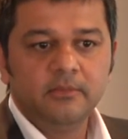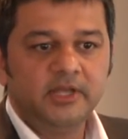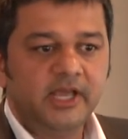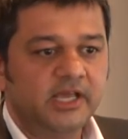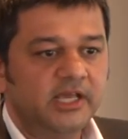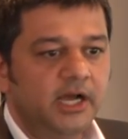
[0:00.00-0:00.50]

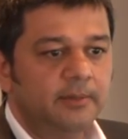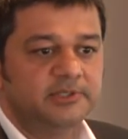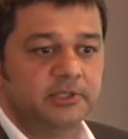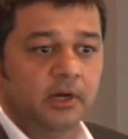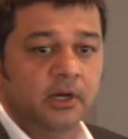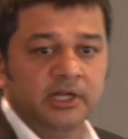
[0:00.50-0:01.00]
kicking up,
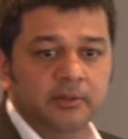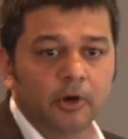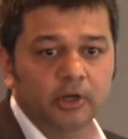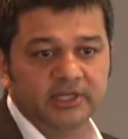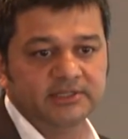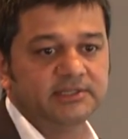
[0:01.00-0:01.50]
so early
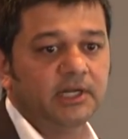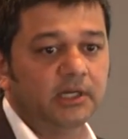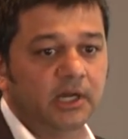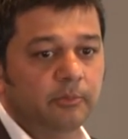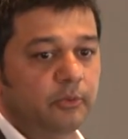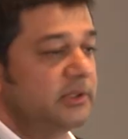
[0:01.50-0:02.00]
morning
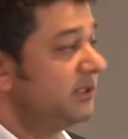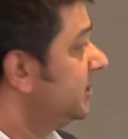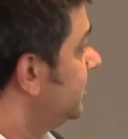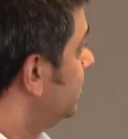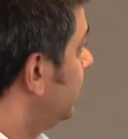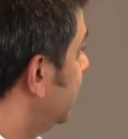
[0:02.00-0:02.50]
startup
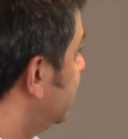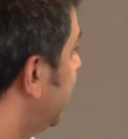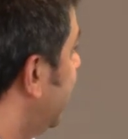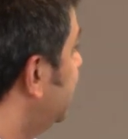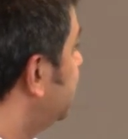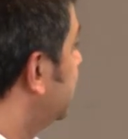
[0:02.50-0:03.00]
was
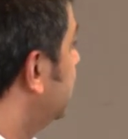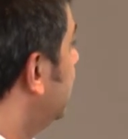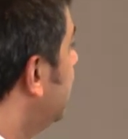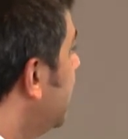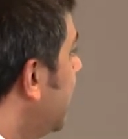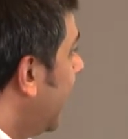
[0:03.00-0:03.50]
an issue.
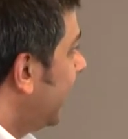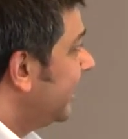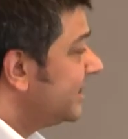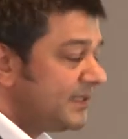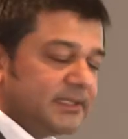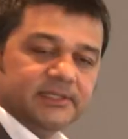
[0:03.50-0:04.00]
And
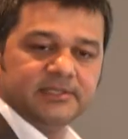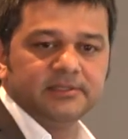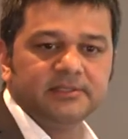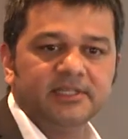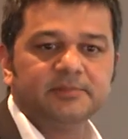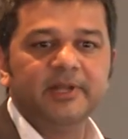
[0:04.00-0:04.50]

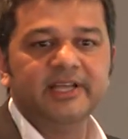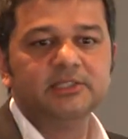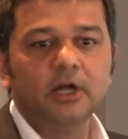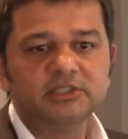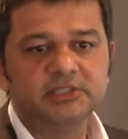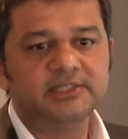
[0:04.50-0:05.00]
this plays
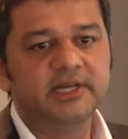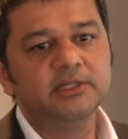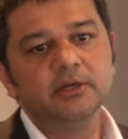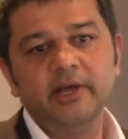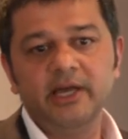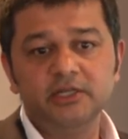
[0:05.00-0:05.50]
not just
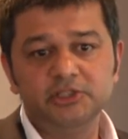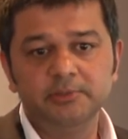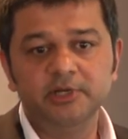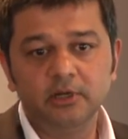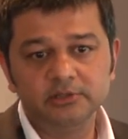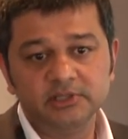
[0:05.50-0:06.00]
into energy
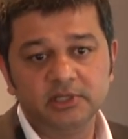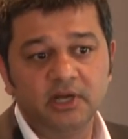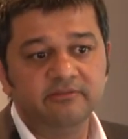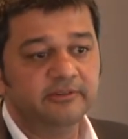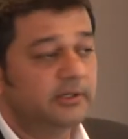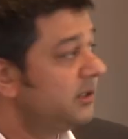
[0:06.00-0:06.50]
but also
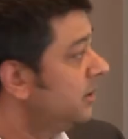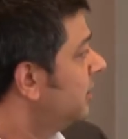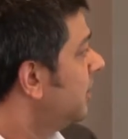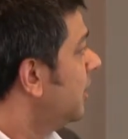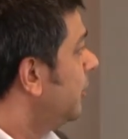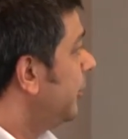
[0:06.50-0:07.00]
comfort.
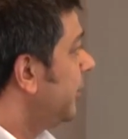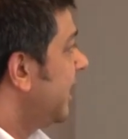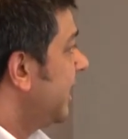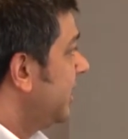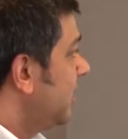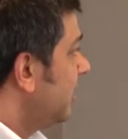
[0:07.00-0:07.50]
We were
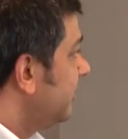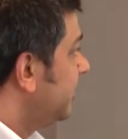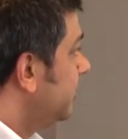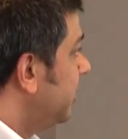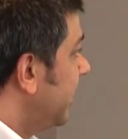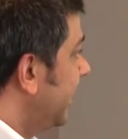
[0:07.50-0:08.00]
getting a lot of
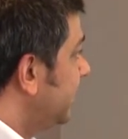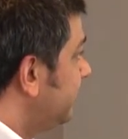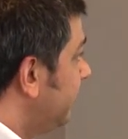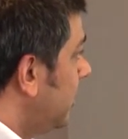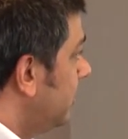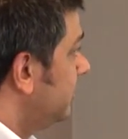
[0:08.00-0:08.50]
complaints
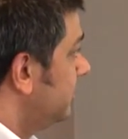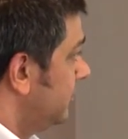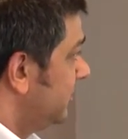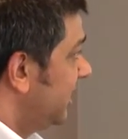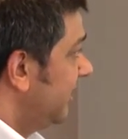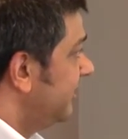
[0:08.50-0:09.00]
from
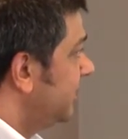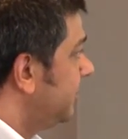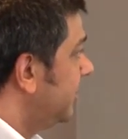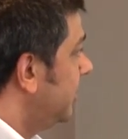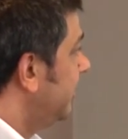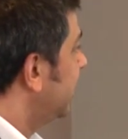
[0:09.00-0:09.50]
some of these
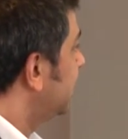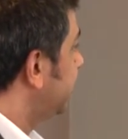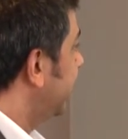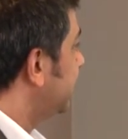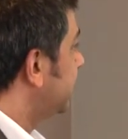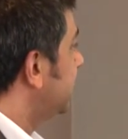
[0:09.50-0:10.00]
perimeter
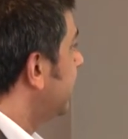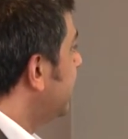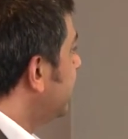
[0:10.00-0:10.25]
spaces.